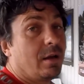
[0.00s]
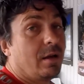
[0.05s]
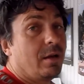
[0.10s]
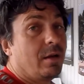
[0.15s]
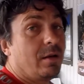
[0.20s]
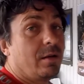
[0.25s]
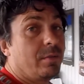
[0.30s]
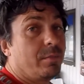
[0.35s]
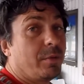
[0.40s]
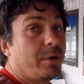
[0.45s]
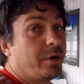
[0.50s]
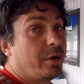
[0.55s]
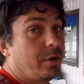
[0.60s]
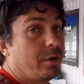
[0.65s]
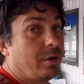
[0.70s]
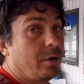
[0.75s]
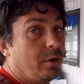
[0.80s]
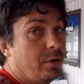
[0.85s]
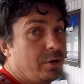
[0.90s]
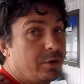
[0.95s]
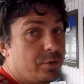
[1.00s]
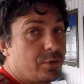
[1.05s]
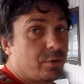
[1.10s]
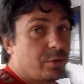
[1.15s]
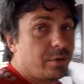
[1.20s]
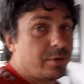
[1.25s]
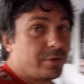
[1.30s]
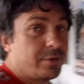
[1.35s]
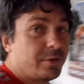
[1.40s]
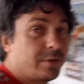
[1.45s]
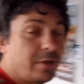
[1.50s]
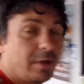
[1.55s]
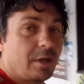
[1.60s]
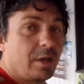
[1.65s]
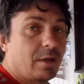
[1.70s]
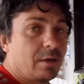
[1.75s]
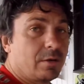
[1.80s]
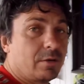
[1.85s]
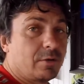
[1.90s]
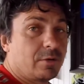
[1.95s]
my only choice,
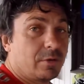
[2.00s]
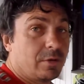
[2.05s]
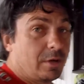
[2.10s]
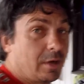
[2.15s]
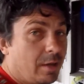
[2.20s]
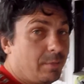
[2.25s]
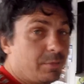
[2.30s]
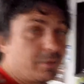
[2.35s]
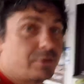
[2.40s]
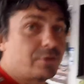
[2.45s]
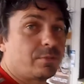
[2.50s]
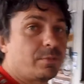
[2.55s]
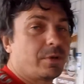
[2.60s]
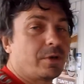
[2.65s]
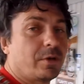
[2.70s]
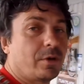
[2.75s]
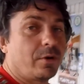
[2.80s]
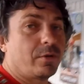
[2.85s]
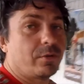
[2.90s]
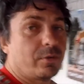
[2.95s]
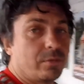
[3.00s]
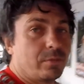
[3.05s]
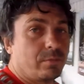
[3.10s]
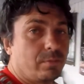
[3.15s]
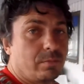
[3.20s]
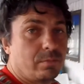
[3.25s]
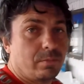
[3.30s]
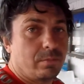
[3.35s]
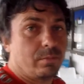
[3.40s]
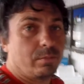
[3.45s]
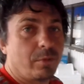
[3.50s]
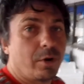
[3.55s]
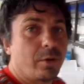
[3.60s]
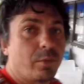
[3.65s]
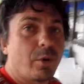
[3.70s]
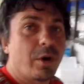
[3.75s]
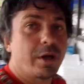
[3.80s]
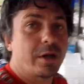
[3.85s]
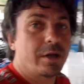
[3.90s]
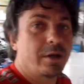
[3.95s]
and it happens to be on my
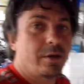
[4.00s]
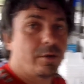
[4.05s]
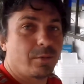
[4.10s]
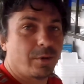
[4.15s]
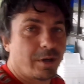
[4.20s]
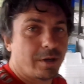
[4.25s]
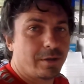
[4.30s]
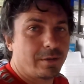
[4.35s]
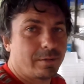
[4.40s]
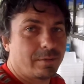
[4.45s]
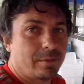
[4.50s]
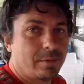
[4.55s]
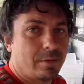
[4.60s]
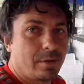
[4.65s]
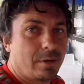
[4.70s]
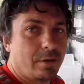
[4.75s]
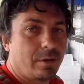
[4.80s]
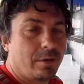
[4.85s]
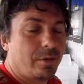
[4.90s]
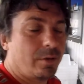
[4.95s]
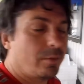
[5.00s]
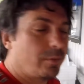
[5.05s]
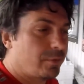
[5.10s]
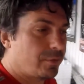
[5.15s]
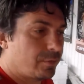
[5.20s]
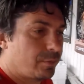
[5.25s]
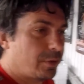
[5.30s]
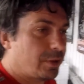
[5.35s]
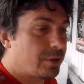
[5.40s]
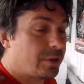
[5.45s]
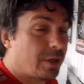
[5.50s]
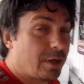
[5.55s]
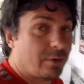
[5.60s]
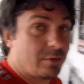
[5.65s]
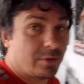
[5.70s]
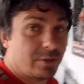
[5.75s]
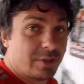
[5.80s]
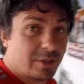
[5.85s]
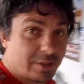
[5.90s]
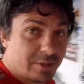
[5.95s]
way anyway, there is a big
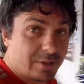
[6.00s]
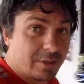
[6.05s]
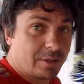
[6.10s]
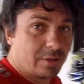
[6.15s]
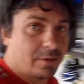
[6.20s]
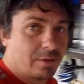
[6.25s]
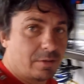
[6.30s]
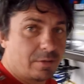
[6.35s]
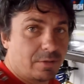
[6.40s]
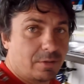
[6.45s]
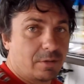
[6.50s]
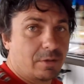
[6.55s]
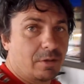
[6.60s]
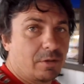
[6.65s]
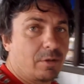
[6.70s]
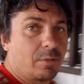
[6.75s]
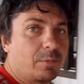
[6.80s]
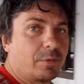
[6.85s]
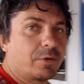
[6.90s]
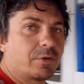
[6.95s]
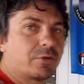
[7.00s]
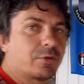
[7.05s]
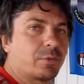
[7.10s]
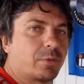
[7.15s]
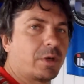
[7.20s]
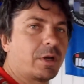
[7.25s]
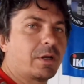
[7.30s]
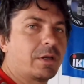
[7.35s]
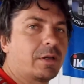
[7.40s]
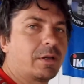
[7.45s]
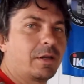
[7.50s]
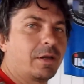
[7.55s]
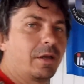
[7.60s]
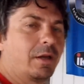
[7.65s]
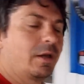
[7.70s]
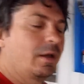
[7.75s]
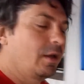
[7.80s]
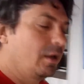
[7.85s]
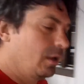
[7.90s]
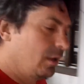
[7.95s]
town 60 kilometers away,
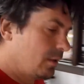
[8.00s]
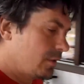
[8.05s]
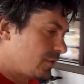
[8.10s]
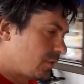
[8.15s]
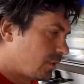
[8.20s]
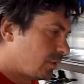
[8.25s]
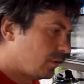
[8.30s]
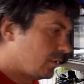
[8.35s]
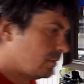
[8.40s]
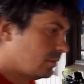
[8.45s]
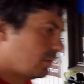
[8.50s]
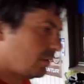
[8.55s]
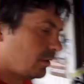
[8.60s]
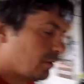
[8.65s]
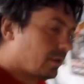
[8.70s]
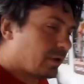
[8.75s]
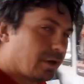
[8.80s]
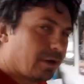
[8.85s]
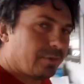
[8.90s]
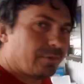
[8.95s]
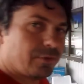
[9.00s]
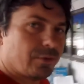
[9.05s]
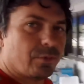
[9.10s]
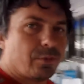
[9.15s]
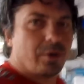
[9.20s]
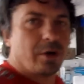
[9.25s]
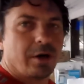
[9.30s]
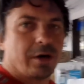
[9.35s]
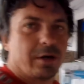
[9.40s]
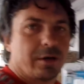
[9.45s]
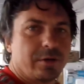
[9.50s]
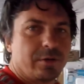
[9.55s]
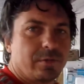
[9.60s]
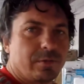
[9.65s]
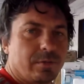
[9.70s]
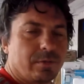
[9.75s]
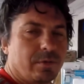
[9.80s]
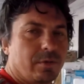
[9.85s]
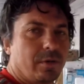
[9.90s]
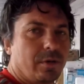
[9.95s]
so I'm going to have to ride
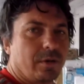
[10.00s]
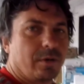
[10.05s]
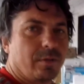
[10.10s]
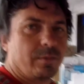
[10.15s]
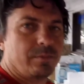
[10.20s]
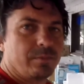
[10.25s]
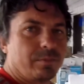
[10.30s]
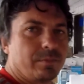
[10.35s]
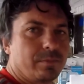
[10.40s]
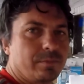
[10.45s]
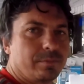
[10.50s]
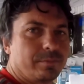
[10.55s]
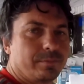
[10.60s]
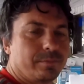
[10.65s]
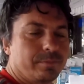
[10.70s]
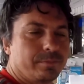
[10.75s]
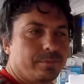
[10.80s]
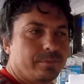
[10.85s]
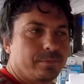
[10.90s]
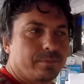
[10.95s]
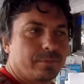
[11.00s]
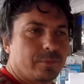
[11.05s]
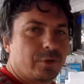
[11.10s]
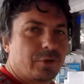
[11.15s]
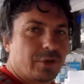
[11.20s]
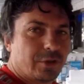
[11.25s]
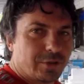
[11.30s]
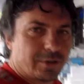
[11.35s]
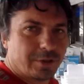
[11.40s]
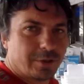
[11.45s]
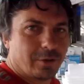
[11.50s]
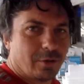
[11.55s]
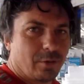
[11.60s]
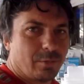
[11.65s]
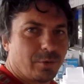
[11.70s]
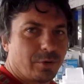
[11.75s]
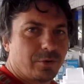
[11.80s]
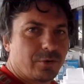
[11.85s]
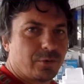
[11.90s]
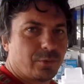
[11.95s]
60
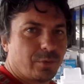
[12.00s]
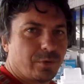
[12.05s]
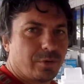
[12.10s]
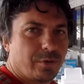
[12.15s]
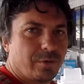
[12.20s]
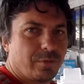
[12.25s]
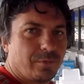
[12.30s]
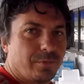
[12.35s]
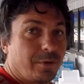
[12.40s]
kilometers with a